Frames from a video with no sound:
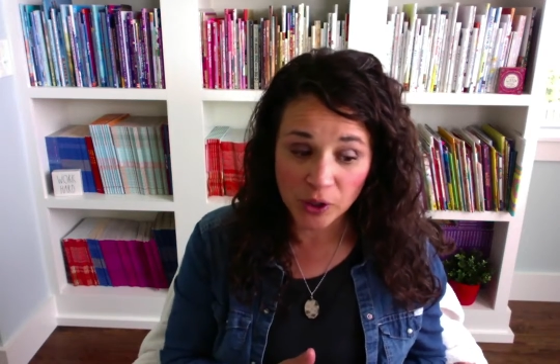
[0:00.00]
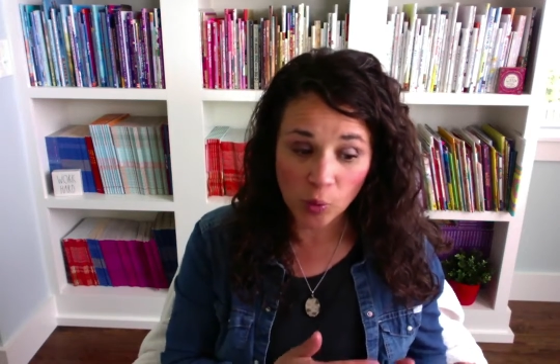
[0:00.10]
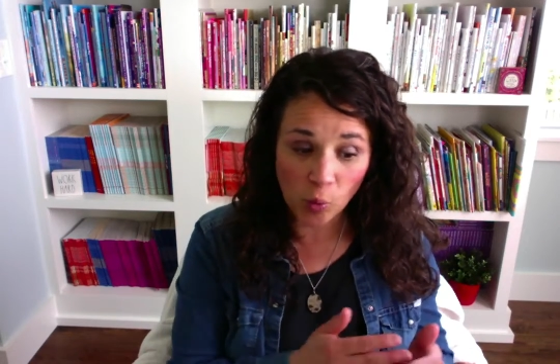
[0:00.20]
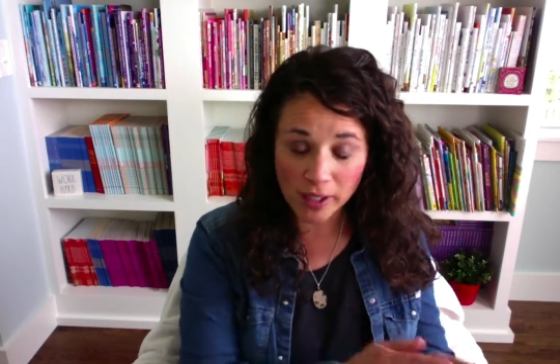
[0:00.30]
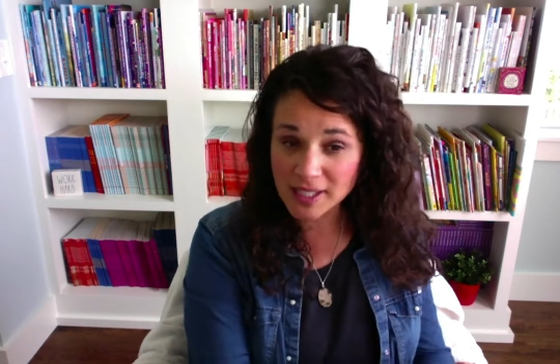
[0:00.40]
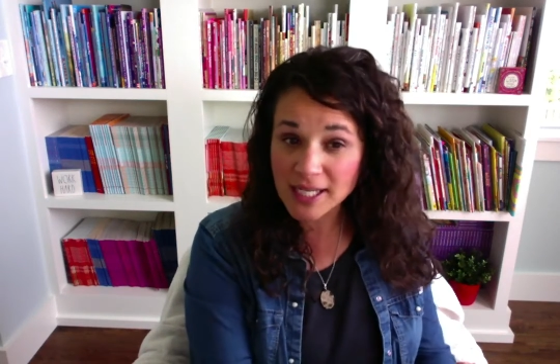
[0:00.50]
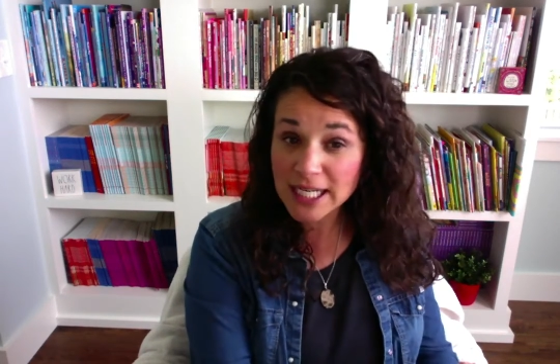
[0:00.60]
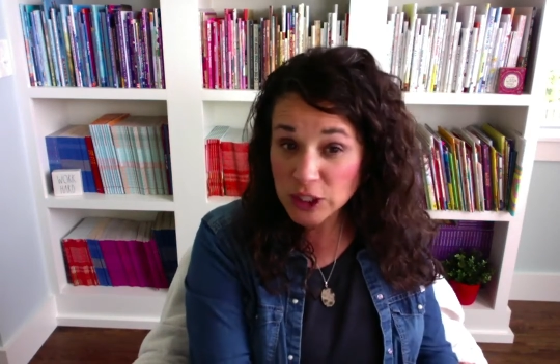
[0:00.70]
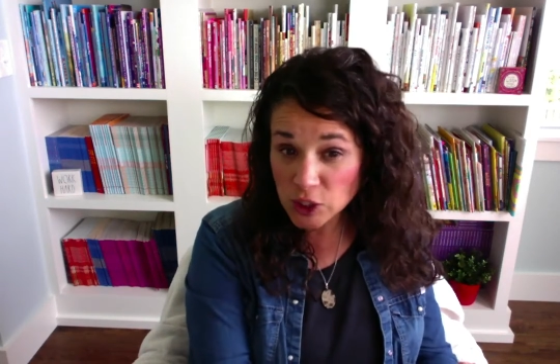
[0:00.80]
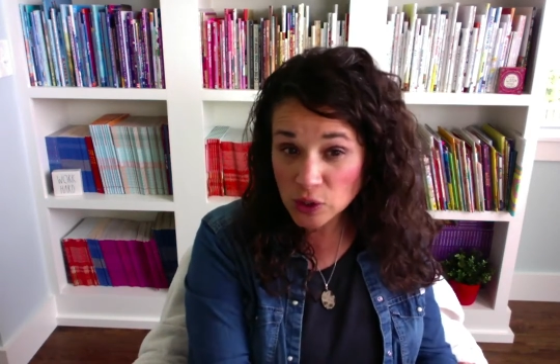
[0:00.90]
What did
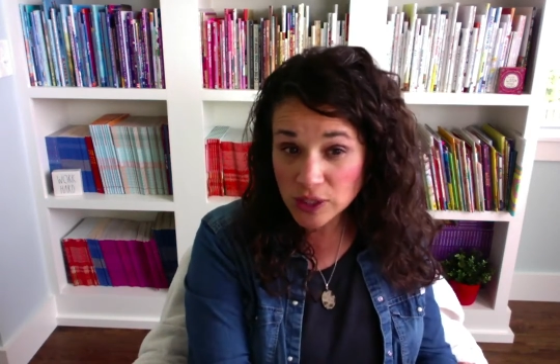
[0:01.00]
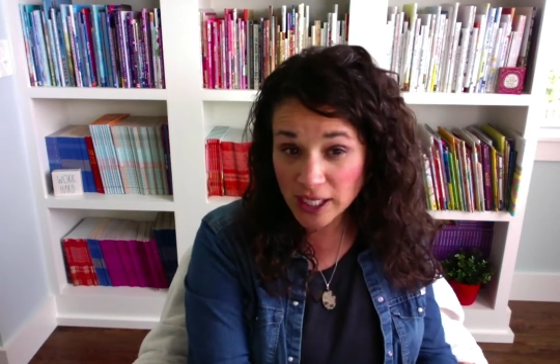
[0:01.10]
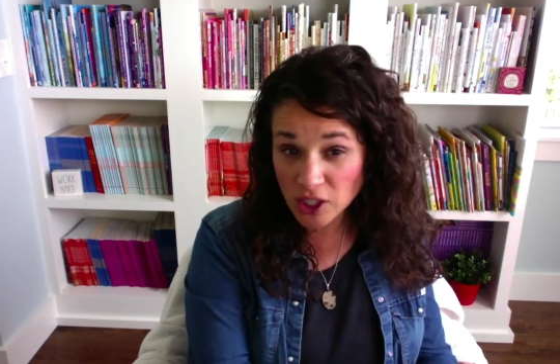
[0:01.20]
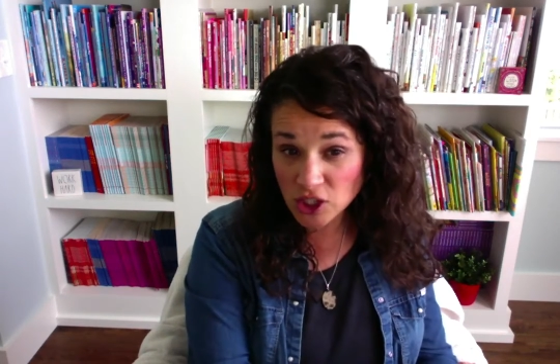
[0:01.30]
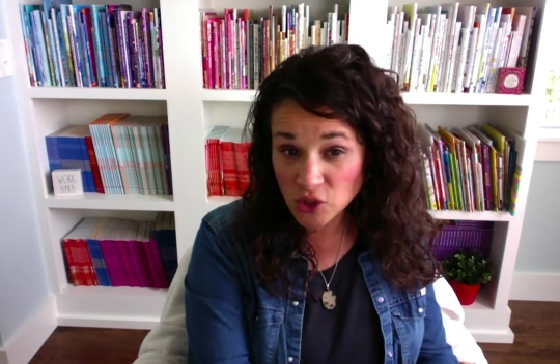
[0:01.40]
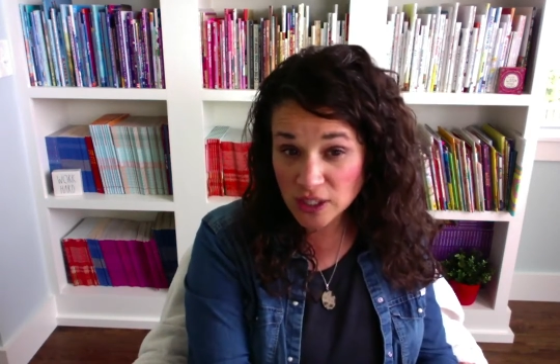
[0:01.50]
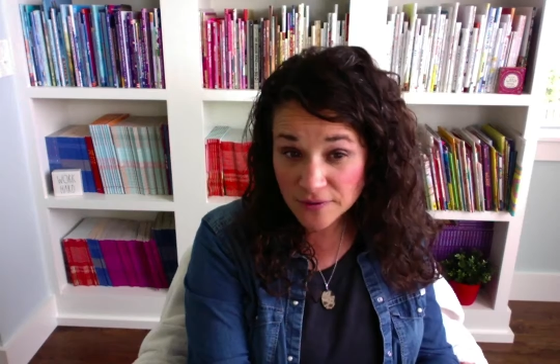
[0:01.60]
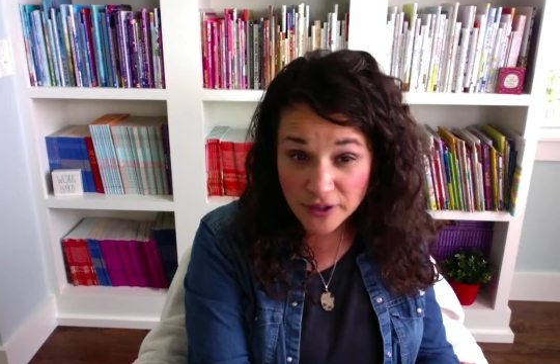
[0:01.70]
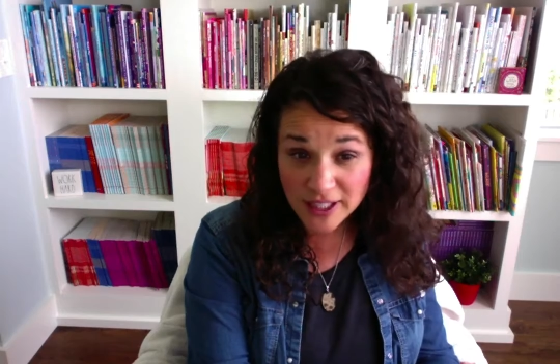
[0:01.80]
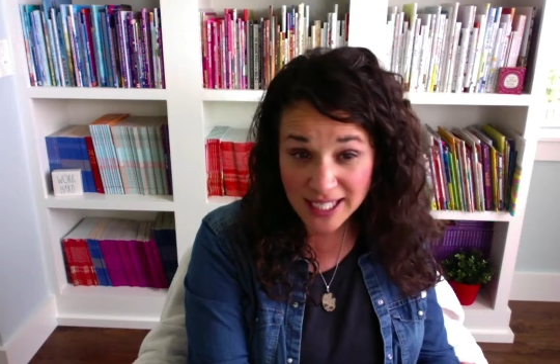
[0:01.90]
I do that I could do
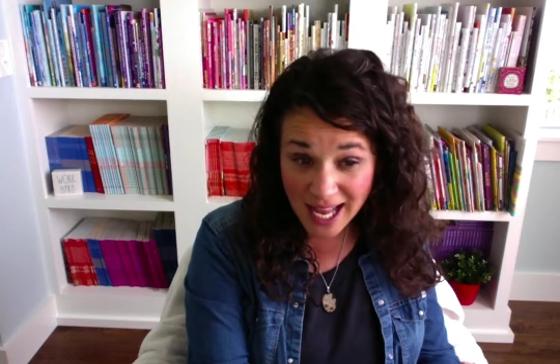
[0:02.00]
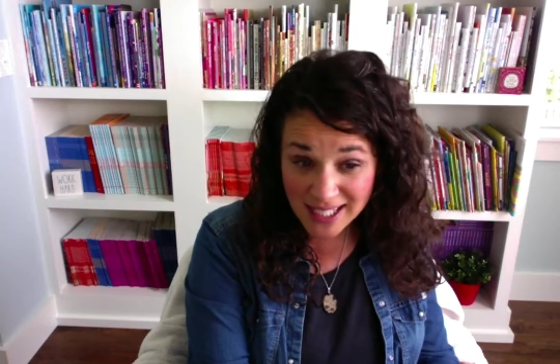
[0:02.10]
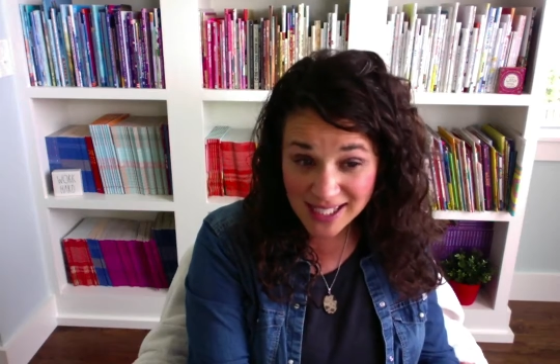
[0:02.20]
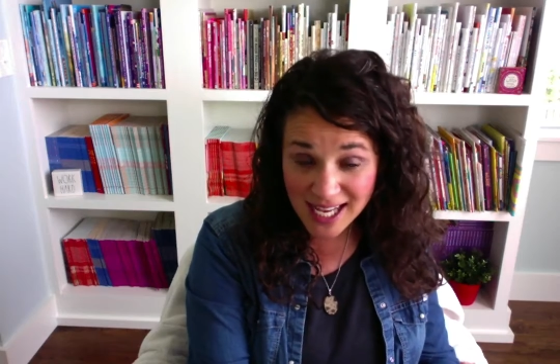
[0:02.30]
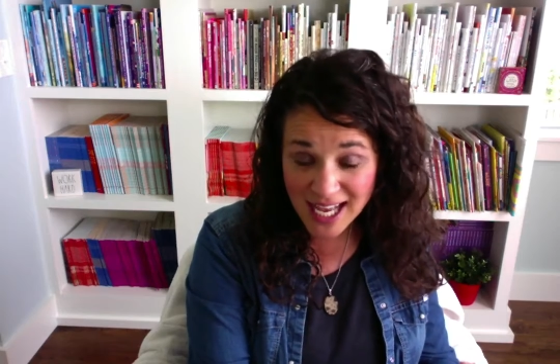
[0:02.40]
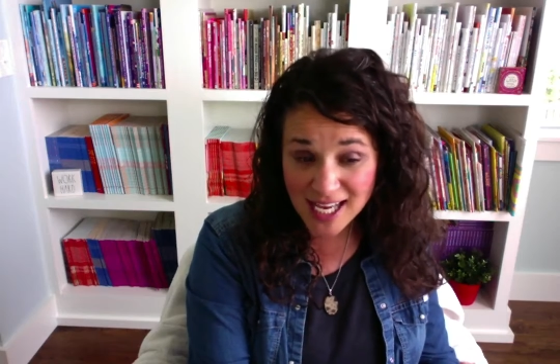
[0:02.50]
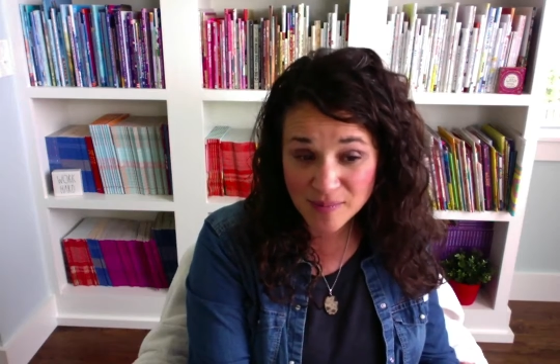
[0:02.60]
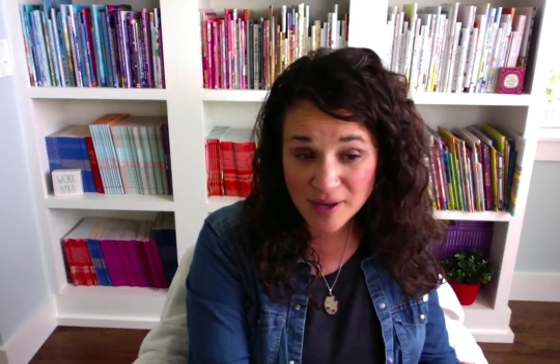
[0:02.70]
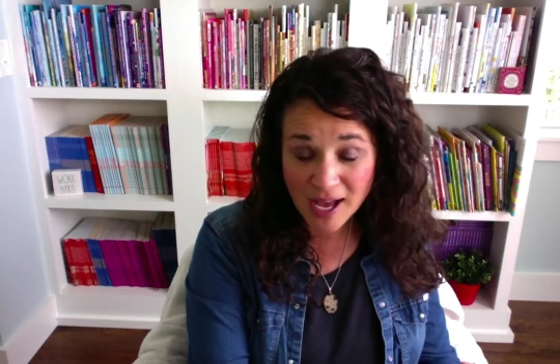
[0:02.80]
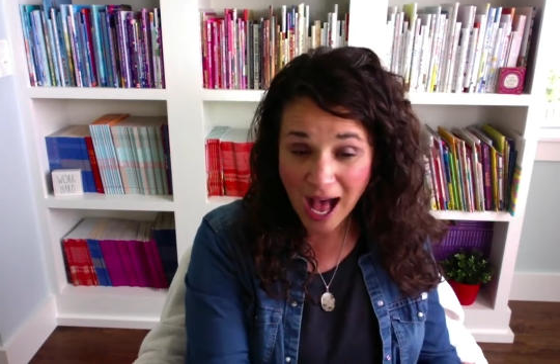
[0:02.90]
differently next
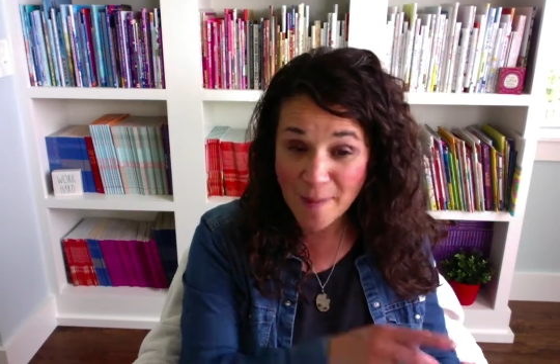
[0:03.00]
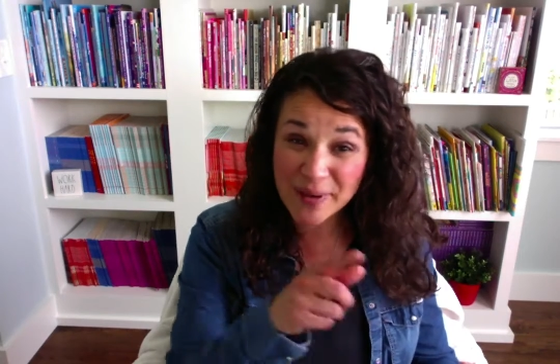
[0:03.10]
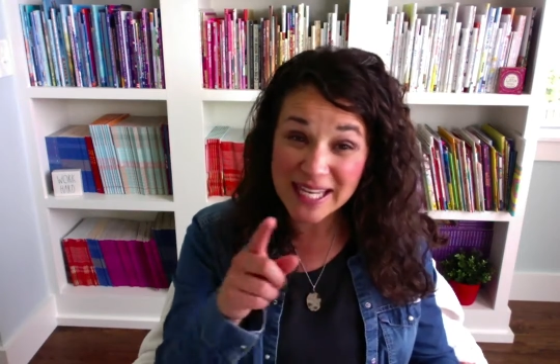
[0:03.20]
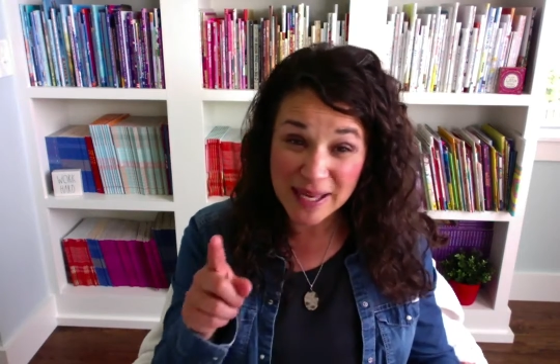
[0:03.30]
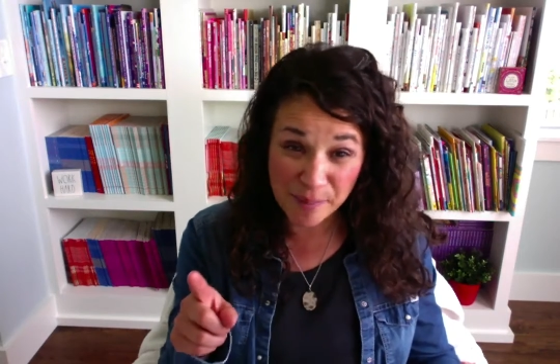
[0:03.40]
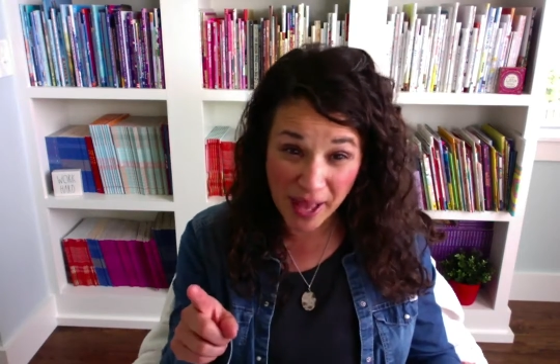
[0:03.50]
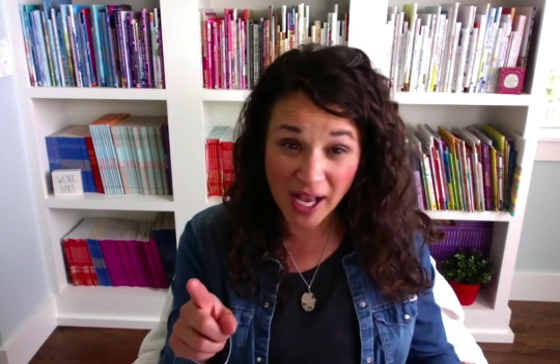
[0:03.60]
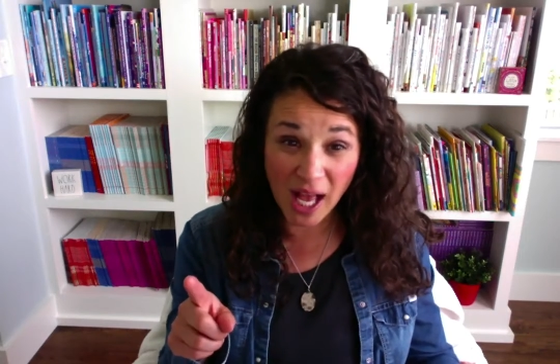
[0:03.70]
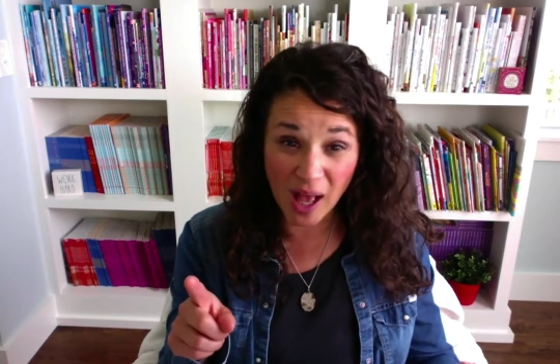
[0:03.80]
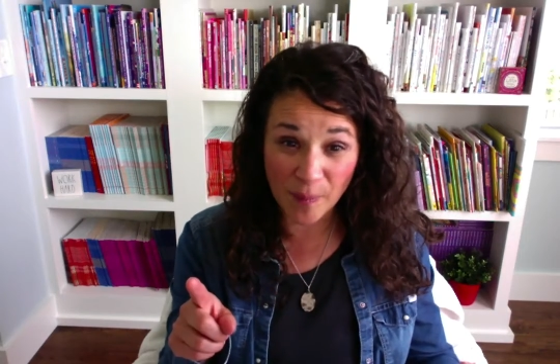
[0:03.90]
time? I'm going to get
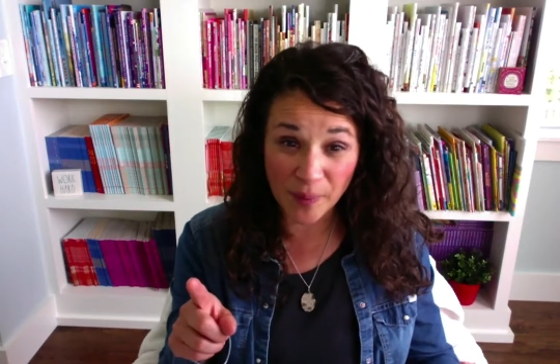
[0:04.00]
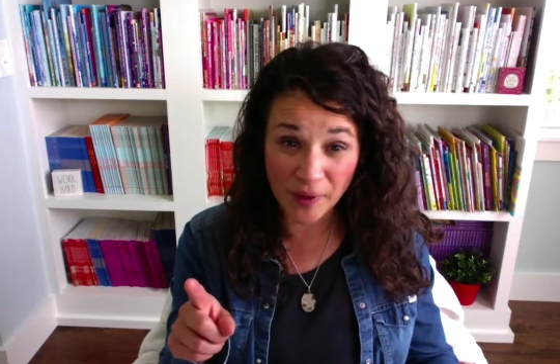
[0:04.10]
back up